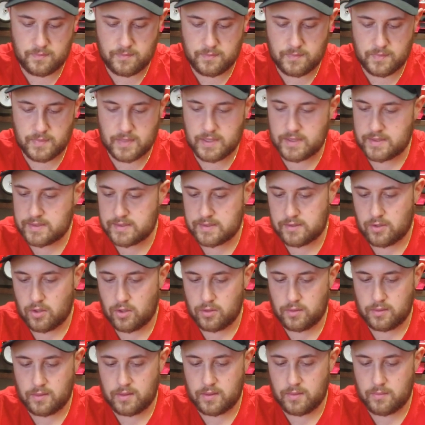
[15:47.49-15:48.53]
it's
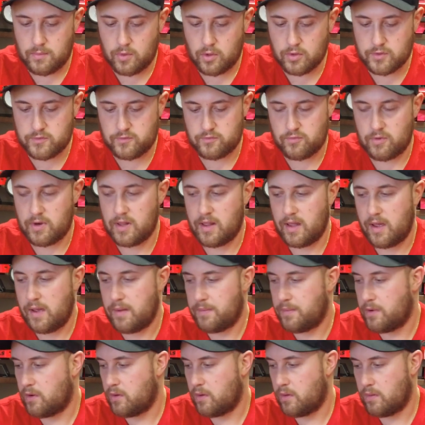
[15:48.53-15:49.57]
not the most
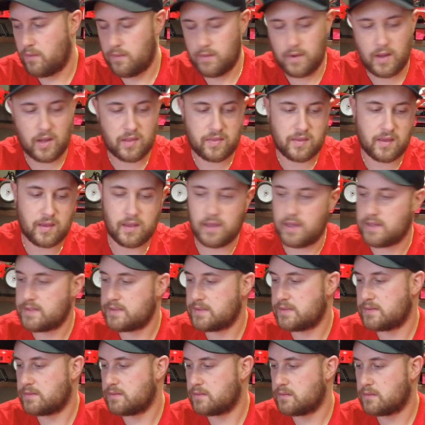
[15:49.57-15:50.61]
reliable, I think,
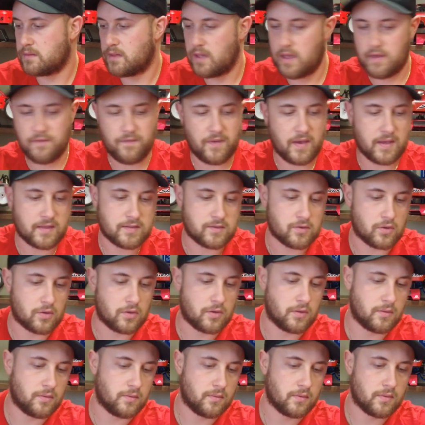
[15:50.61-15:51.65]
as FX
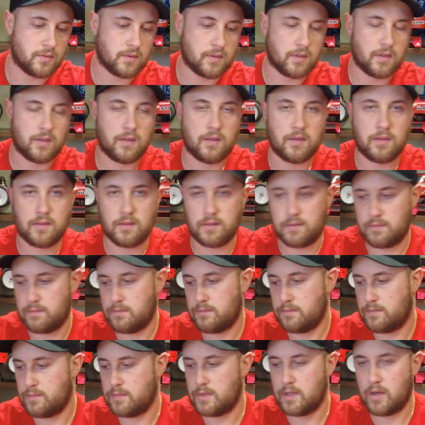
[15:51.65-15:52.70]
or the
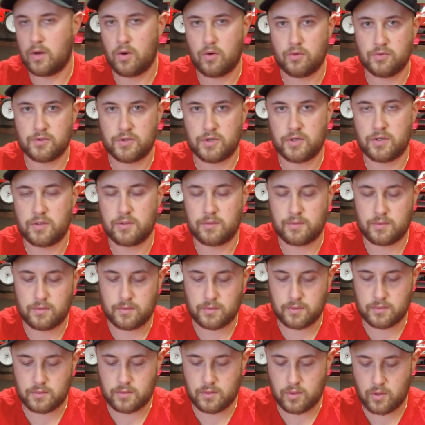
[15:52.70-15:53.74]
older
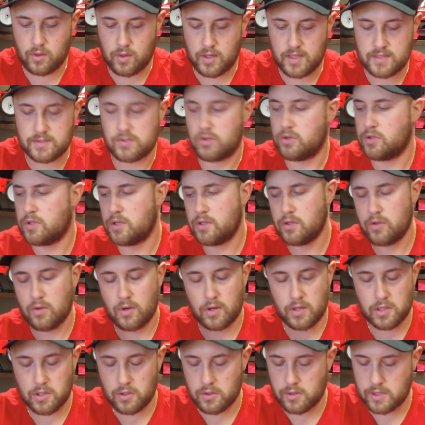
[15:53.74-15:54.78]
OS or the
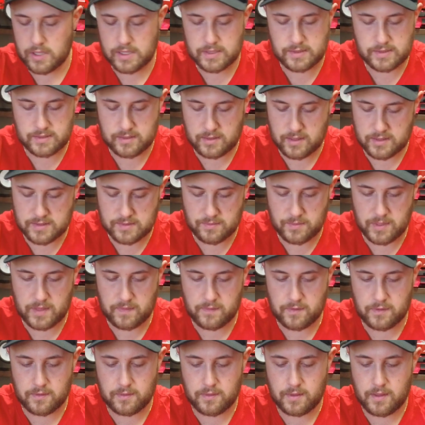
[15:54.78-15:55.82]
newer OS, doesn't
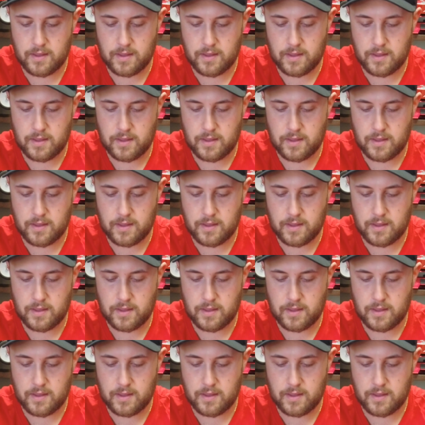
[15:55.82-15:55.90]
matter.